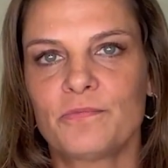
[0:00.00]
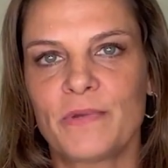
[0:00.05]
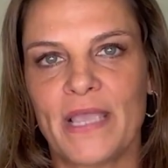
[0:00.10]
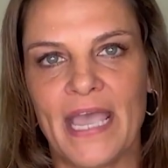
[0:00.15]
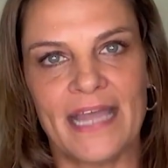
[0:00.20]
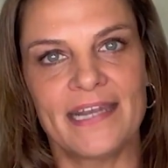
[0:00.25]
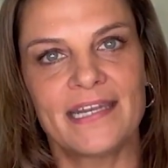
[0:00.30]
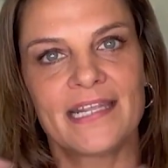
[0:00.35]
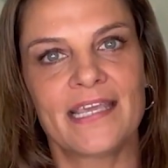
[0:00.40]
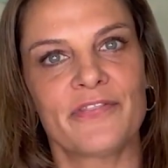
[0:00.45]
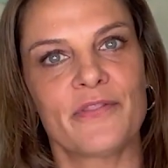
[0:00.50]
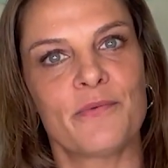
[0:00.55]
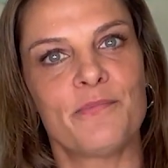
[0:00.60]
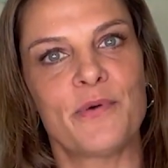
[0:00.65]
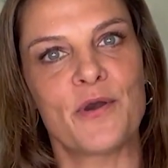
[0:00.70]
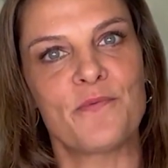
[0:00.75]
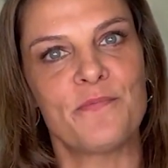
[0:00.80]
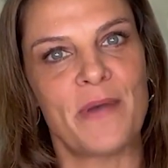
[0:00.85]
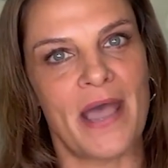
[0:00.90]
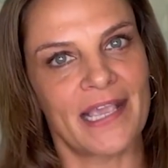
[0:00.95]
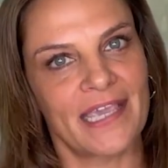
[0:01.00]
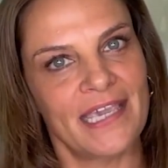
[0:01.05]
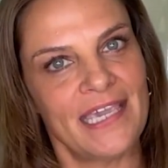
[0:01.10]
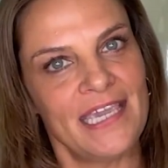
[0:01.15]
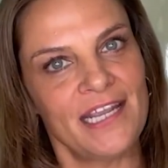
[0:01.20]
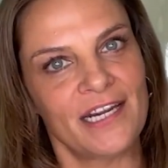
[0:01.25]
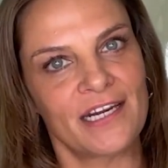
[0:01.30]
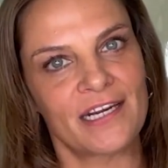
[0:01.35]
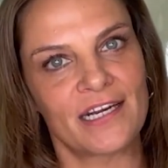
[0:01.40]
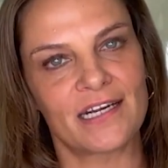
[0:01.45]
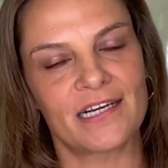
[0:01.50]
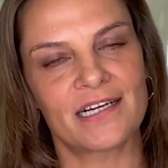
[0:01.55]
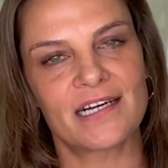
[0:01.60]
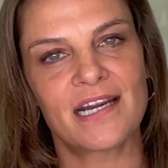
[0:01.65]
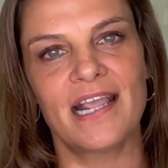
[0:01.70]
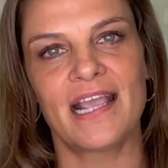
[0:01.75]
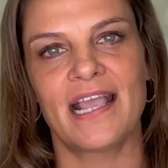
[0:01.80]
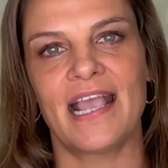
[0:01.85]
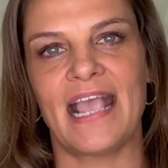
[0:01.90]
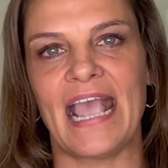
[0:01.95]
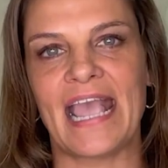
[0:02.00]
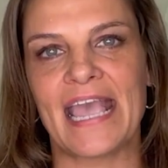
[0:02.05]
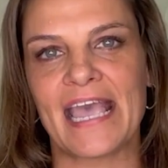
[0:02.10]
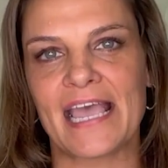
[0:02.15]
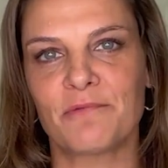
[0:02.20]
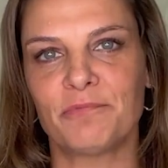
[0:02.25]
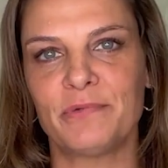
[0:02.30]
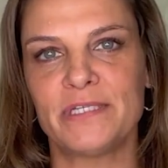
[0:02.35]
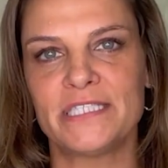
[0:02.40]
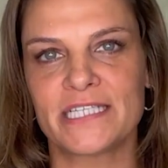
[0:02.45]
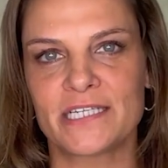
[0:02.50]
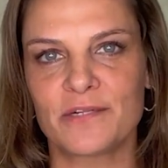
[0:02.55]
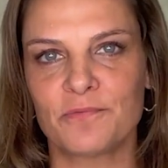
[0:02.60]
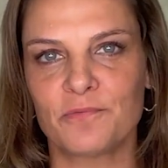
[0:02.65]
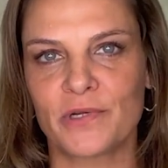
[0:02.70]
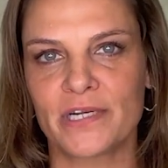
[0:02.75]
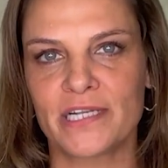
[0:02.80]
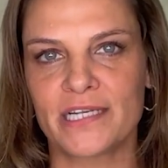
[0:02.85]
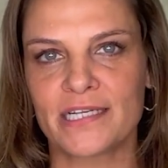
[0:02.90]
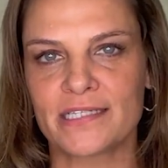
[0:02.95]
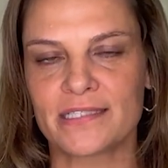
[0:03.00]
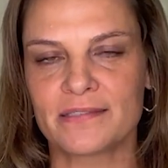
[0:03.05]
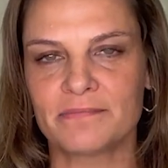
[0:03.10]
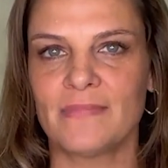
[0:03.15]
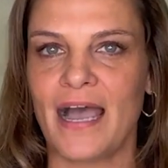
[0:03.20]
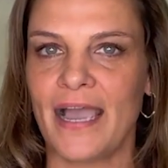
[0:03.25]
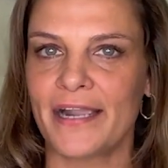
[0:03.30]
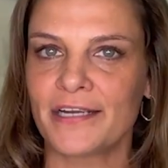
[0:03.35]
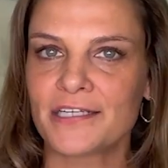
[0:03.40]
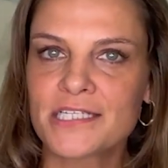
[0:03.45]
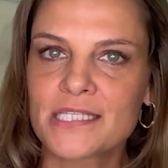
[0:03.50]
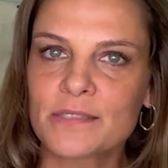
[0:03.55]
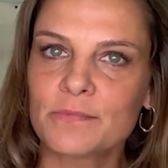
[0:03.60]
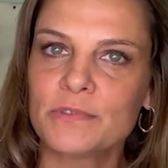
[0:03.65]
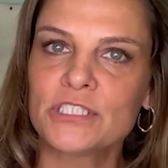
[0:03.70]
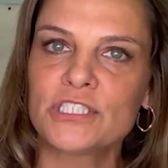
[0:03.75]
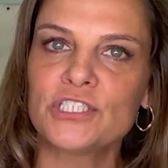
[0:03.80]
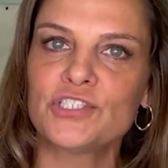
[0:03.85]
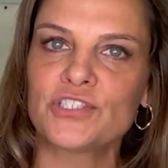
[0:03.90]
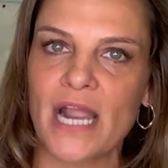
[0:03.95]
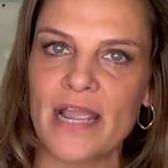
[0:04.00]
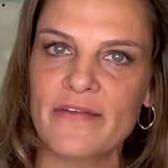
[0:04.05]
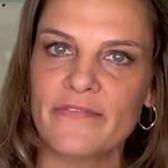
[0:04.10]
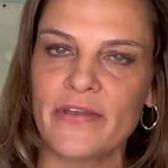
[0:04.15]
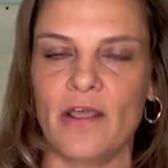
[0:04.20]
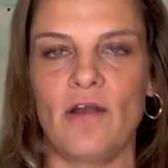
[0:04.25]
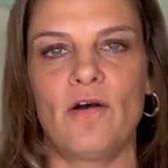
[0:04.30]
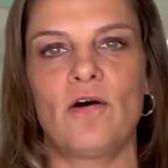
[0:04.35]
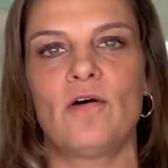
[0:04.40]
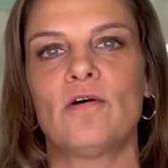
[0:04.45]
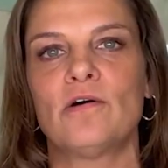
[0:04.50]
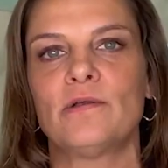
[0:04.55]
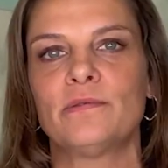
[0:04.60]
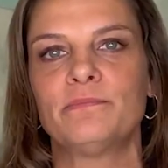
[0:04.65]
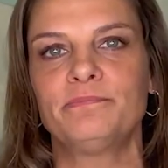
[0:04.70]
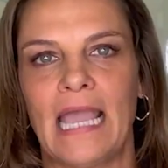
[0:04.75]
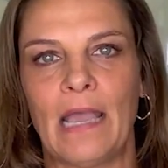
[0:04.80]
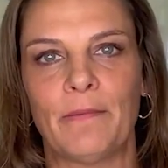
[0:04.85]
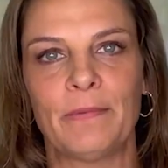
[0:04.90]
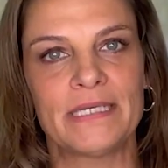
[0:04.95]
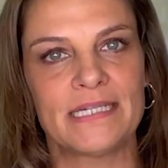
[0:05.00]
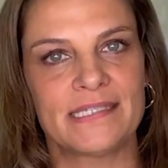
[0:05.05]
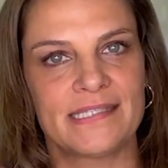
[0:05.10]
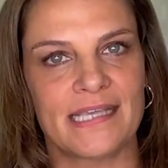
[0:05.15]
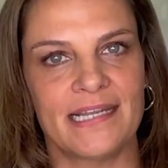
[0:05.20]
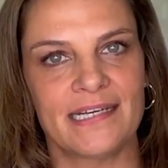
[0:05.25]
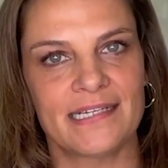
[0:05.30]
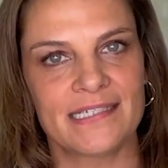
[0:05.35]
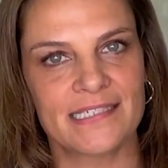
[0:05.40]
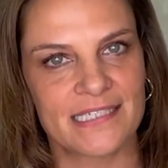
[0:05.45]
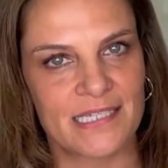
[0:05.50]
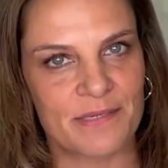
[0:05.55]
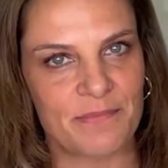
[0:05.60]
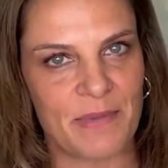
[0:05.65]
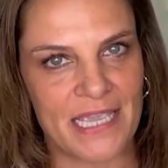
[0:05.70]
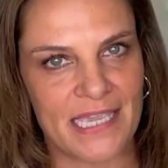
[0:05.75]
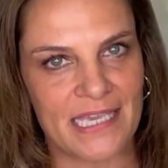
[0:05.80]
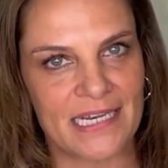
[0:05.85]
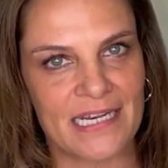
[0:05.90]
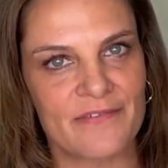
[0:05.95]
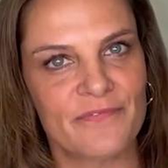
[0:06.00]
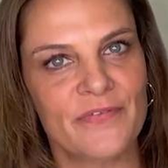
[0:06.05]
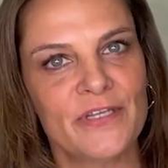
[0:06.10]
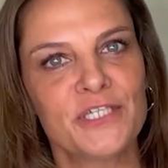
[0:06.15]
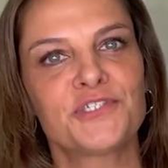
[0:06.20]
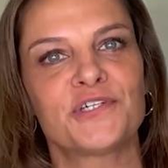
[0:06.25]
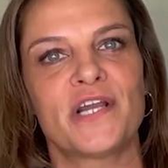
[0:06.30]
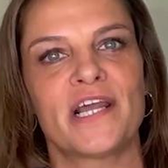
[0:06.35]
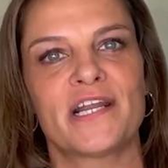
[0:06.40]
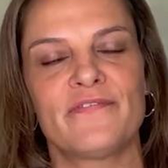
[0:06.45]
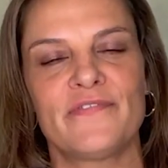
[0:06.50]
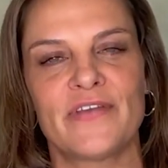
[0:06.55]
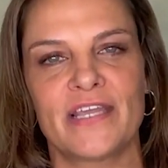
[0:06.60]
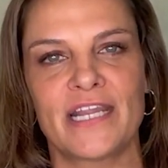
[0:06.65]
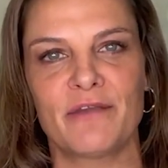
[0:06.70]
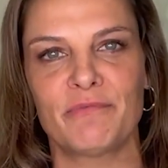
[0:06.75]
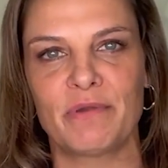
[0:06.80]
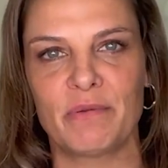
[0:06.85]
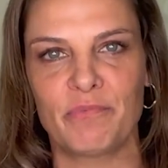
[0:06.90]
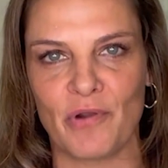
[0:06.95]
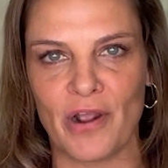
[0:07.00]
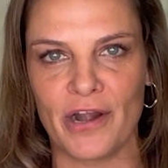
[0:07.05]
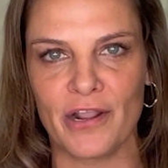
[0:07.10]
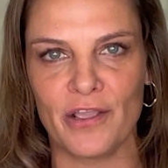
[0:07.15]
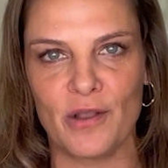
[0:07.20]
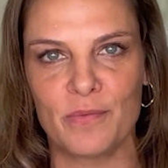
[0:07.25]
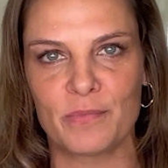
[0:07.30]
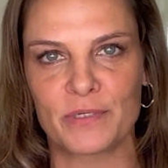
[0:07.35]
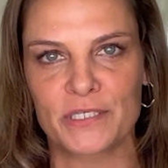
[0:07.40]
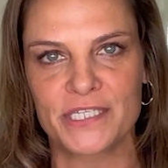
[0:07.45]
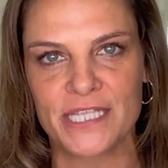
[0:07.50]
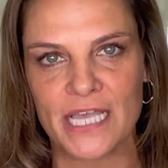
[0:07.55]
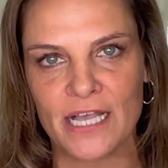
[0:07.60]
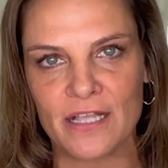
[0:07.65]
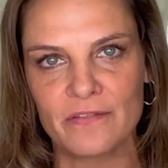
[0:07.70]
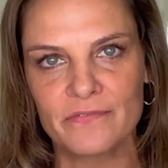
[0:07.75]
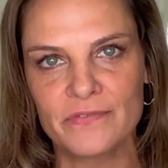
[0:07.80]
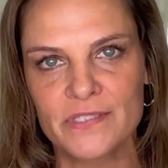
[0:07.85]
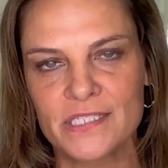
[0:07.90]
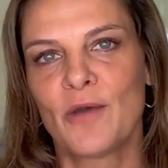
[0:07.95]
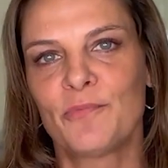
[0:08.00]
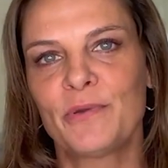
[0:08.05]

we had to get the boat back here and we didn't want to hire someone to drive it home. We decided to make an adventure out of it and we brought it home ourselves.